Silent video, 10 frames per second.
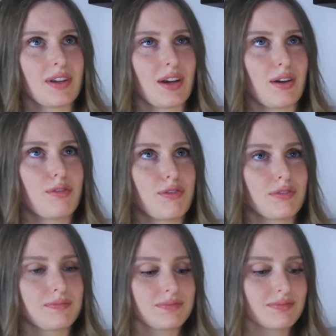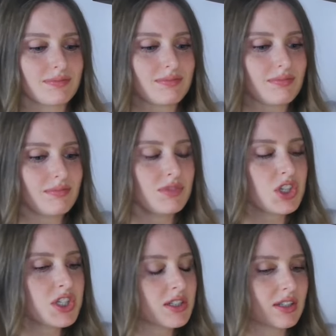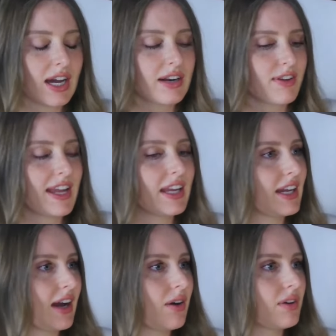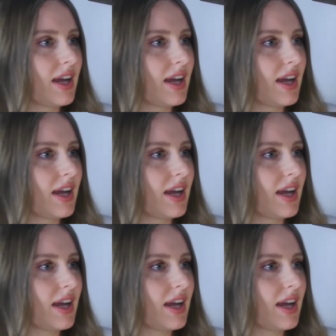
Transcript: of just kind of hanging out, mm-hmm.